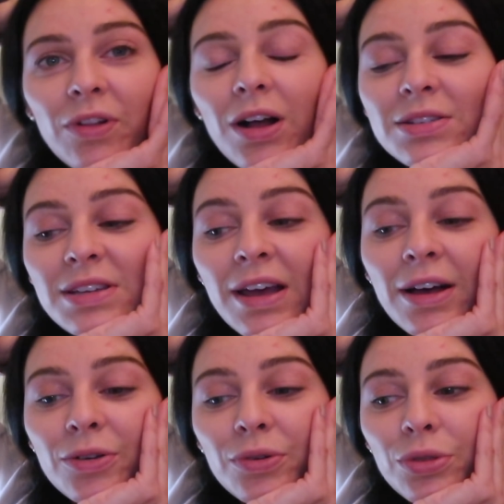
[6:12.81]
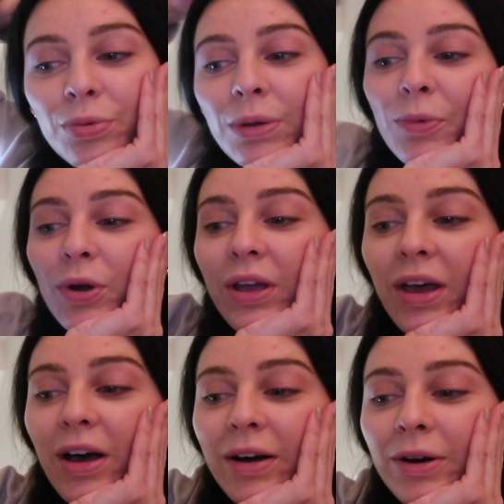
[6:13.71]
vlogs down, 3 more to
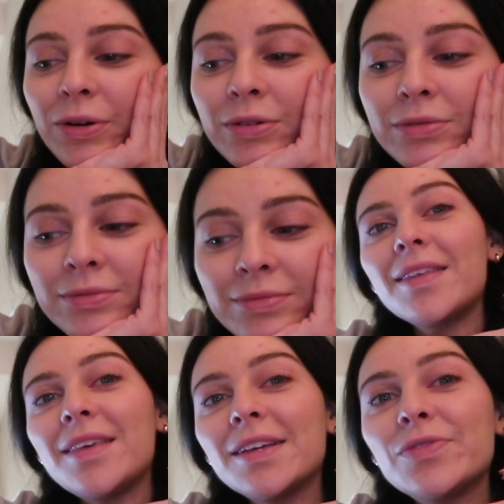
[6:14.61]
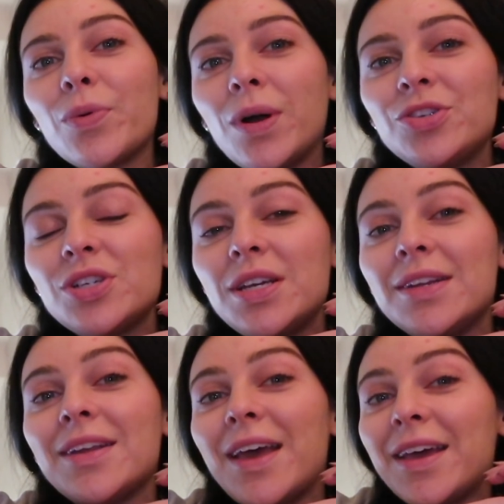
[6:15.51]
go. Thanks for
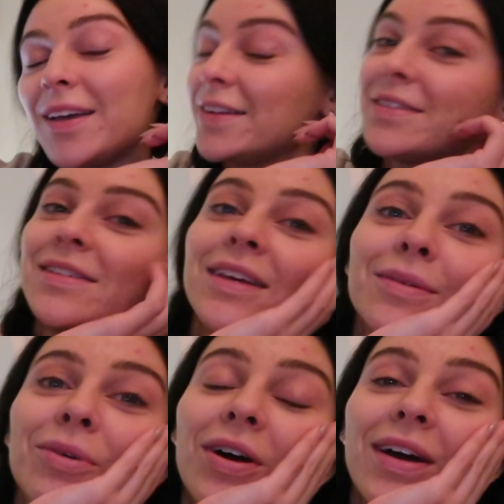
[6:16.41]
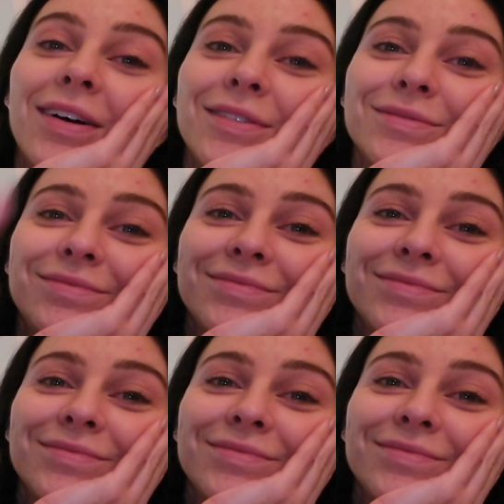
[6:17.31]
watching and see you tomorrow.